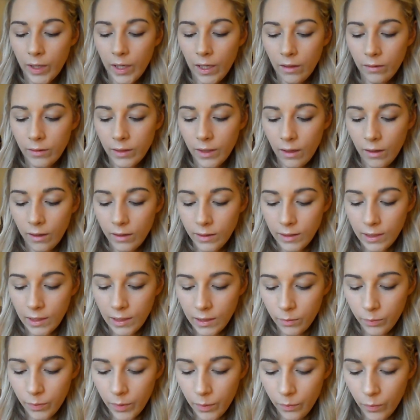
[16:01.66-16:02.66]
bring out the eyes a
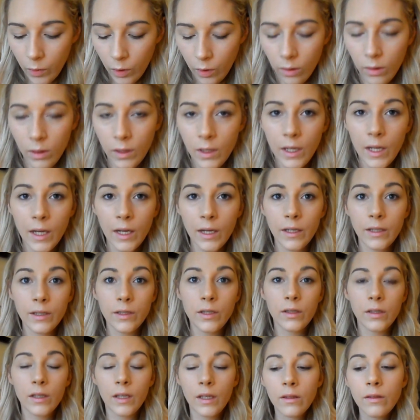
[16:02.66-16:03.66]
little bit more.
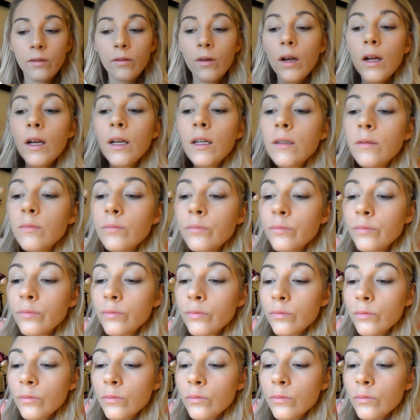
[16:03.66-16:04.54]
And do the other eye.